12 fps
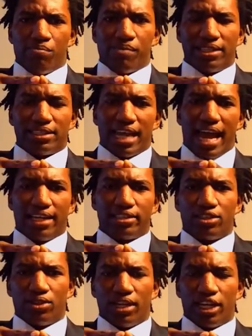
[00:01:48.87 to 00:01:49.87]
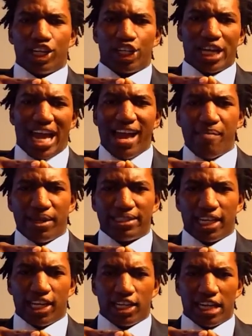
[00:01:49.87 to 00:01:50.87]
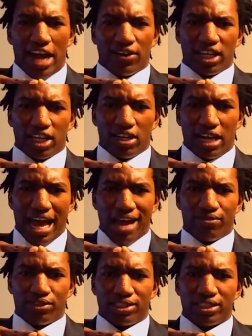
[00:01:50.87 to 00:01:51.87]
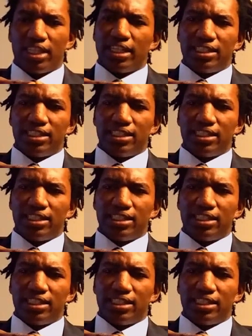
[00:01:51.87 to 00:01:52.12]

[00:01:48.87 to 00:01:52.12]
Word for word: mental attitude and a good habit and a good outlook on life is